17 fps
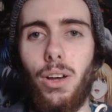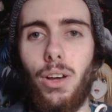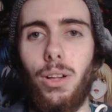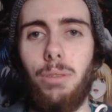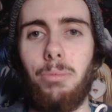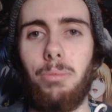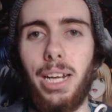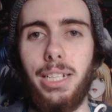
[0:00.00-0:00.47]

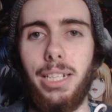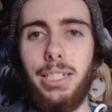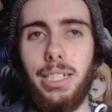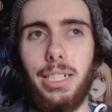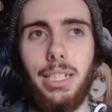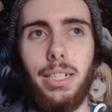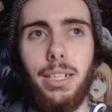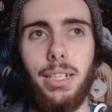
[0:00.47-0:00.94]

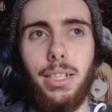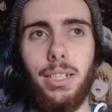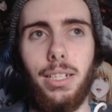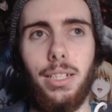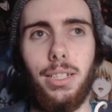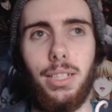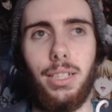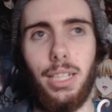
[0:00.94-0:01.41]
almighty,
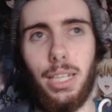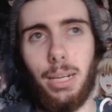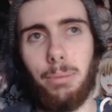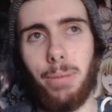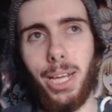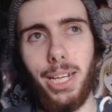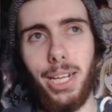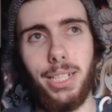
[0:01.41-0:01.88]

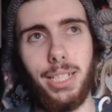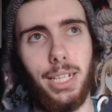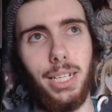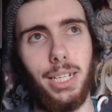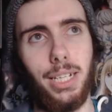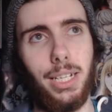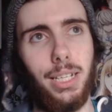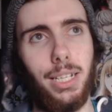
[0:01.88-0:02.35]
the
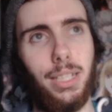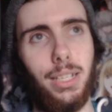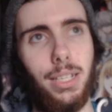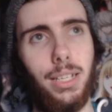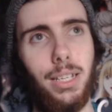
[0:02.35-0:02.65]
amazing